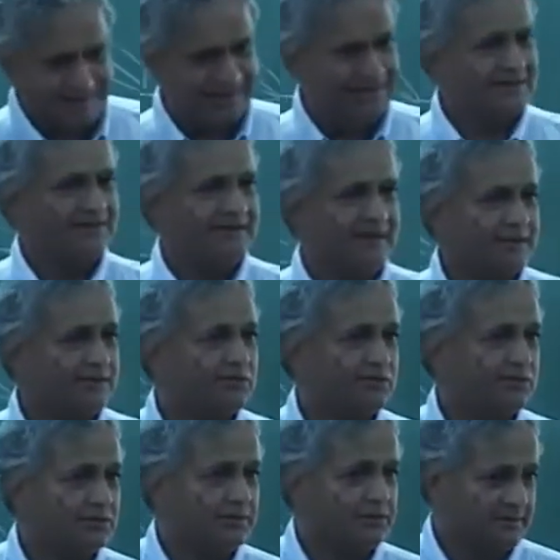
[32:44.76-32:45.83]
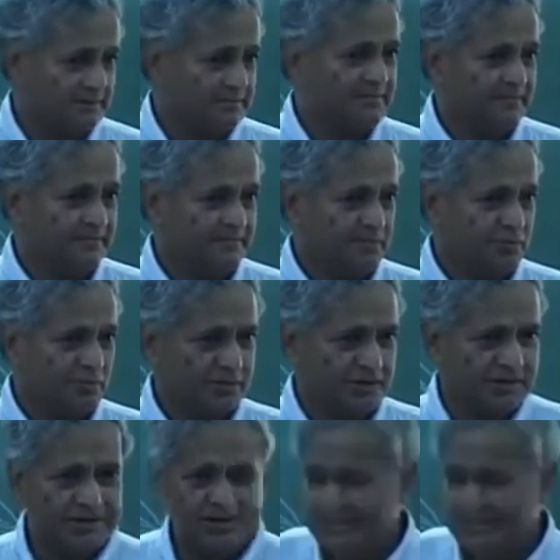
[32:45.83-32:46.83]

are again trying to do it okay.